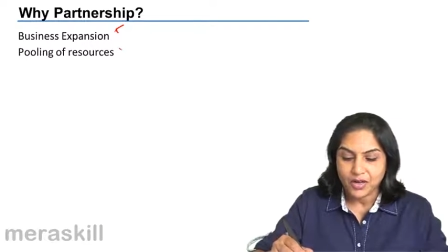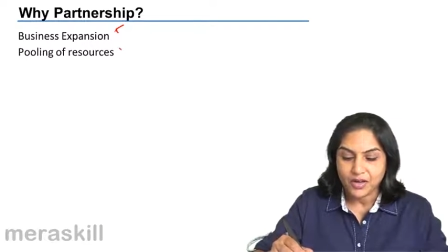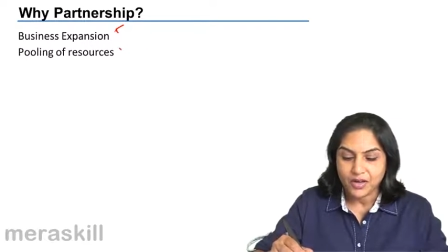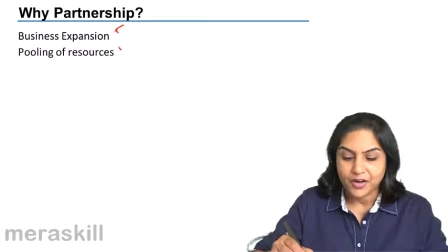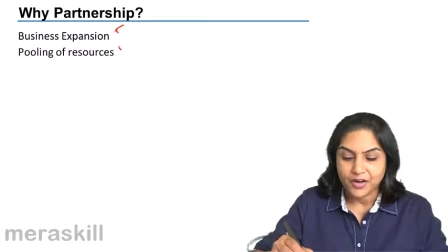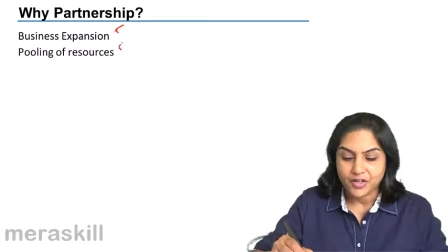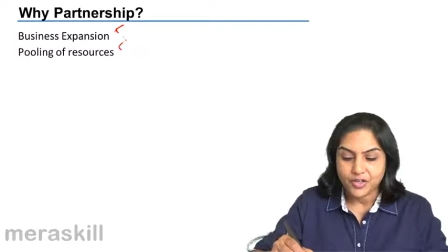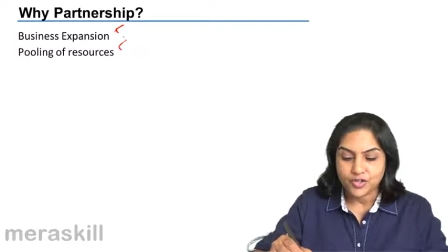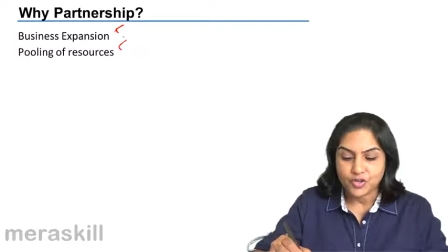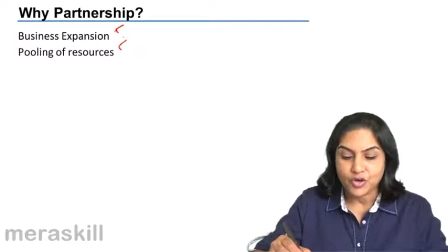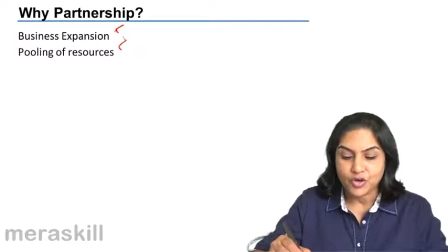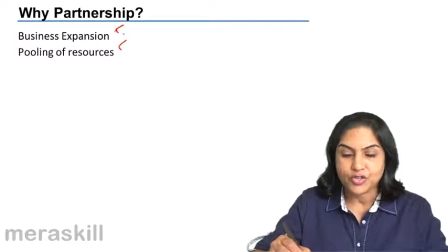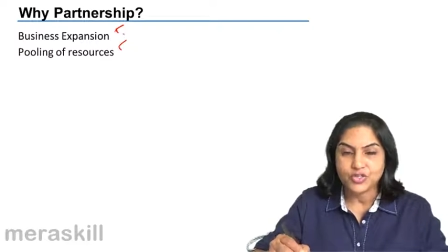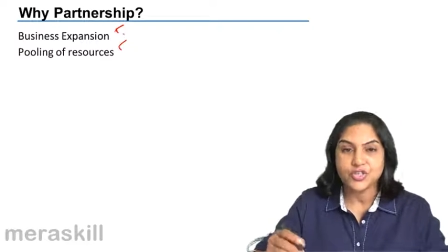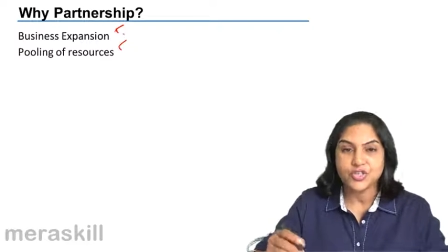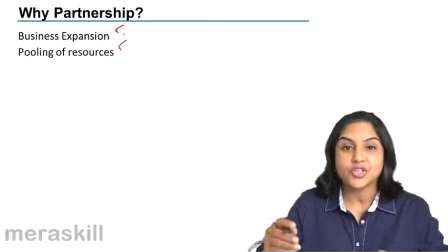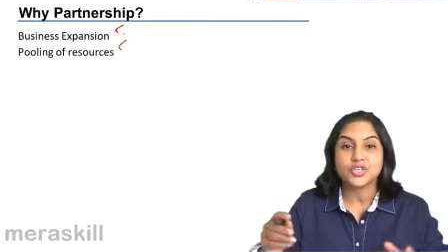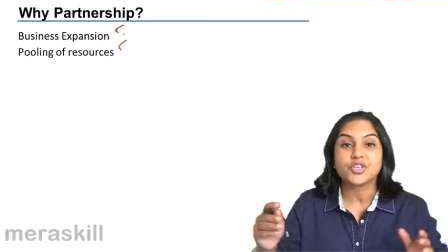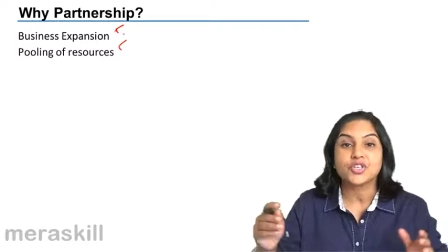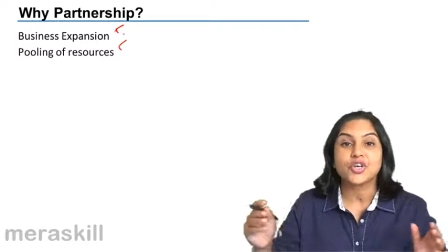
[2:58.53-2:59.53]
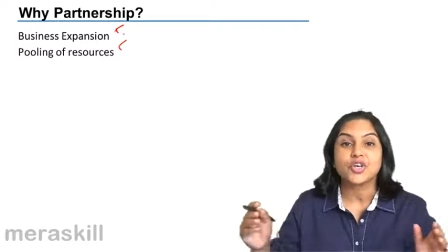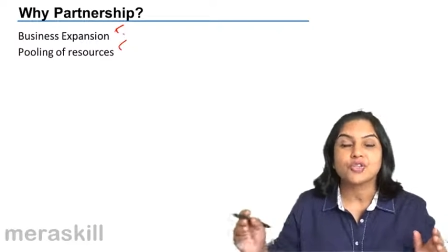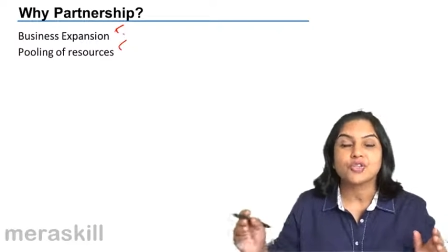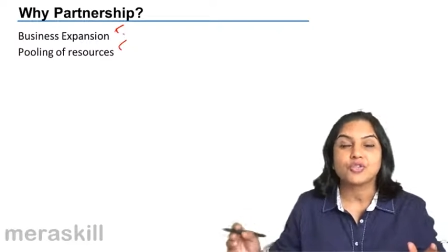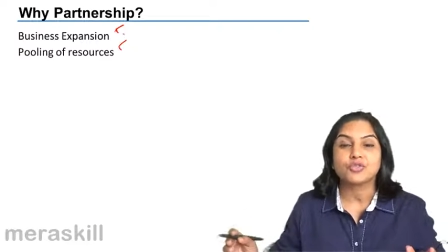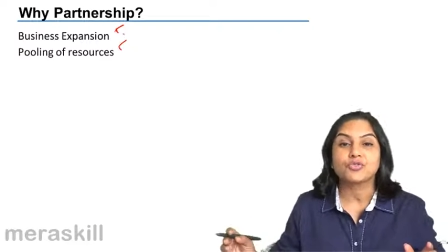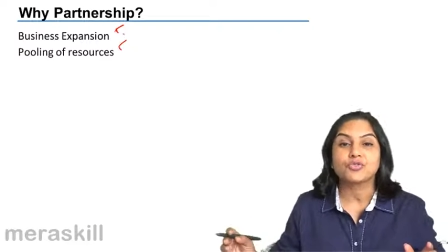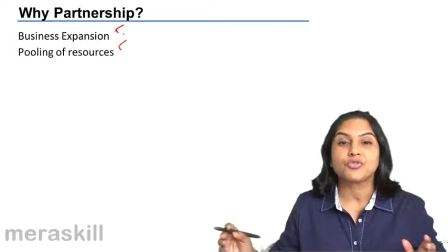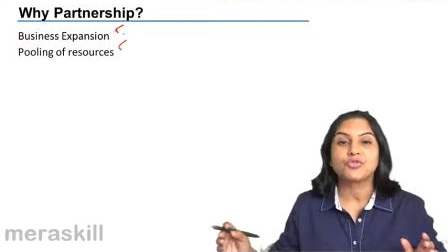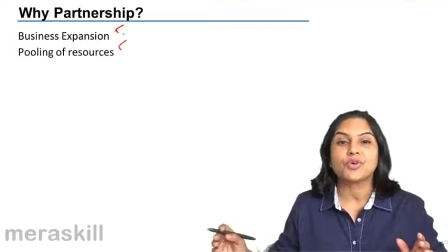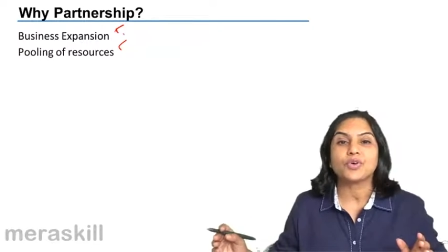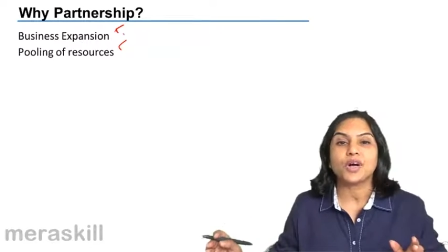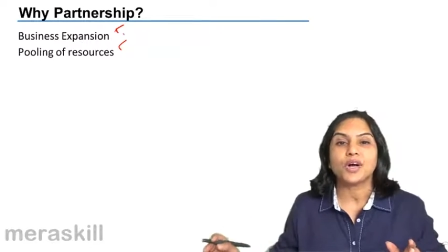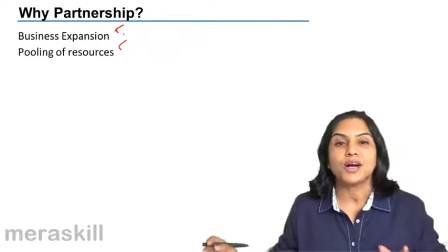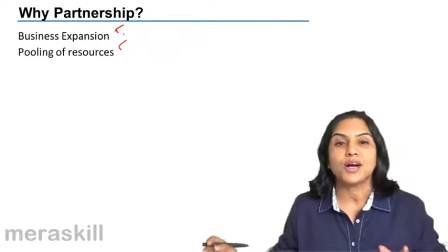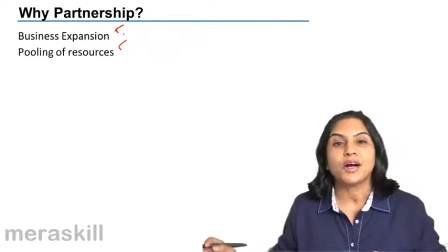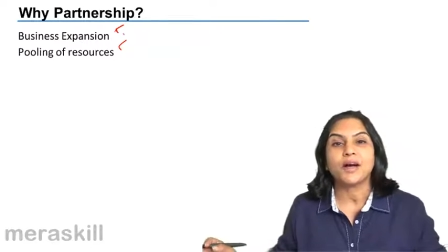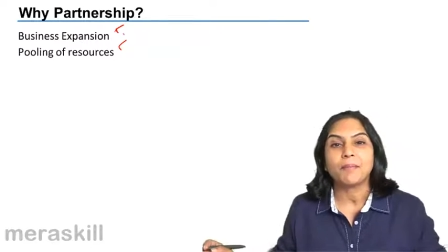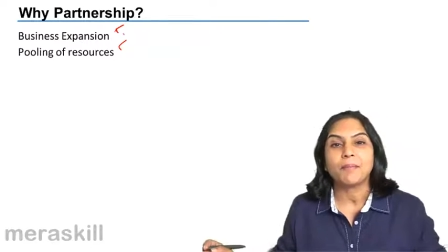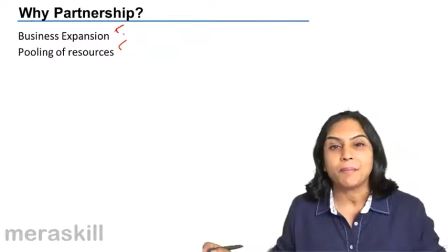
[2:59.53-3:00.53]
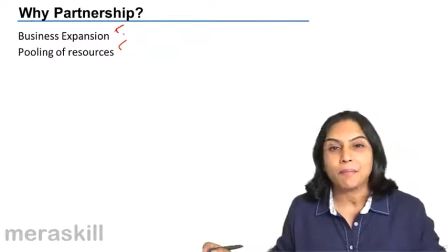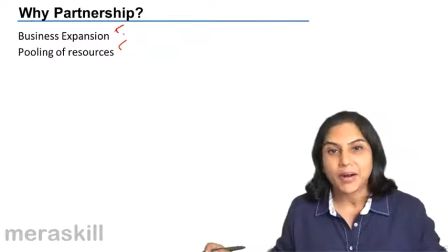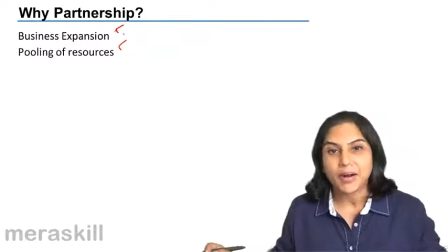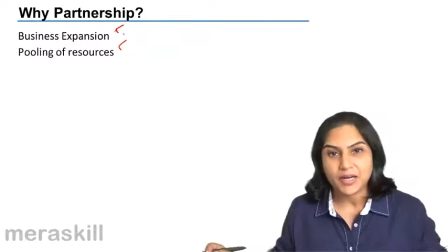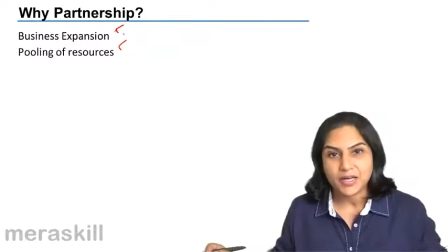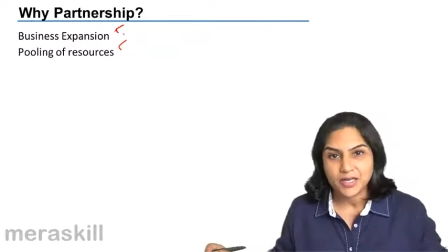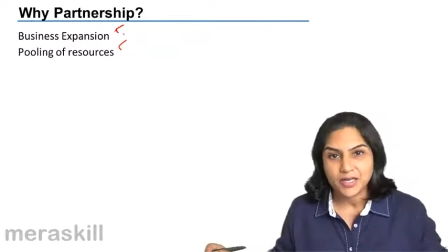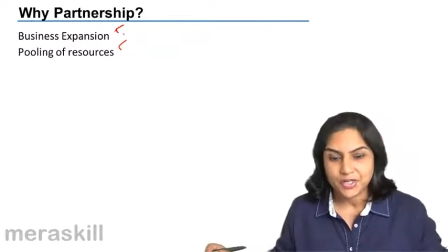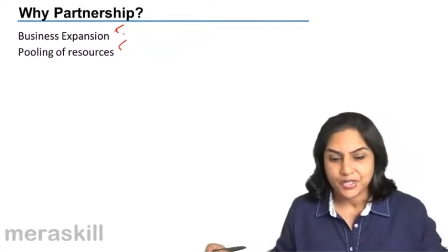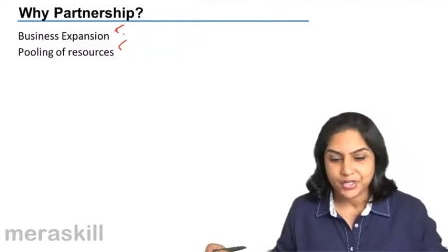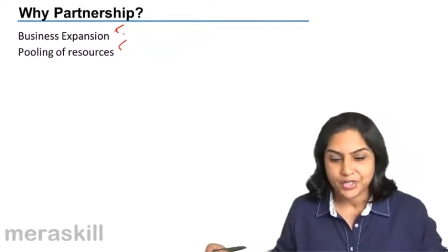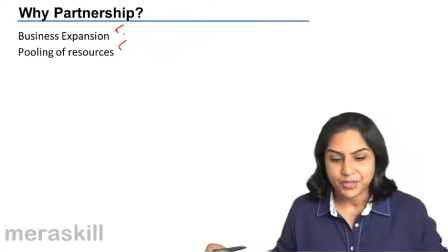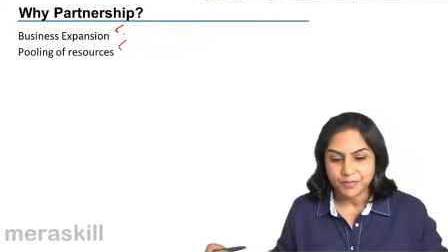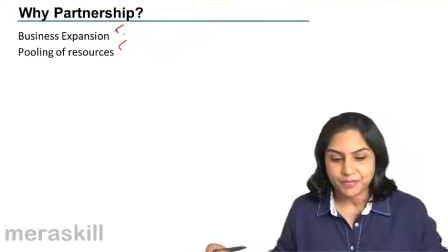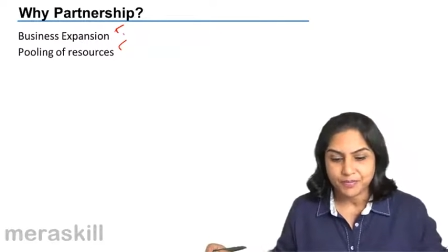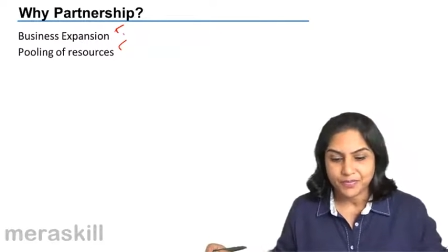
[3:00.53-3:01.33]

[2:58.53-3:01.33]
resources through a partnership.